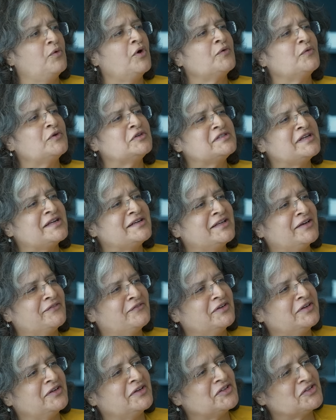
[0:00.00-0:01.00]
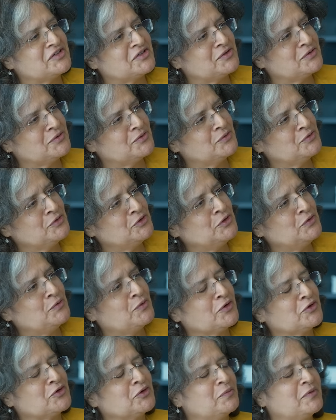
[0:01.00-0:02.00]
What was that so, definition? Who do you
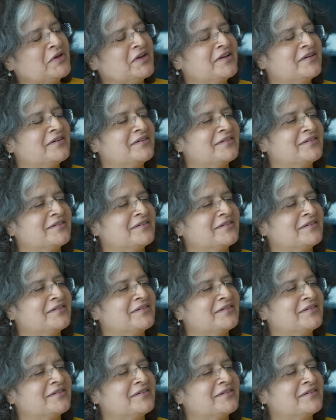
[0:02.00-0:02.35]
want to be?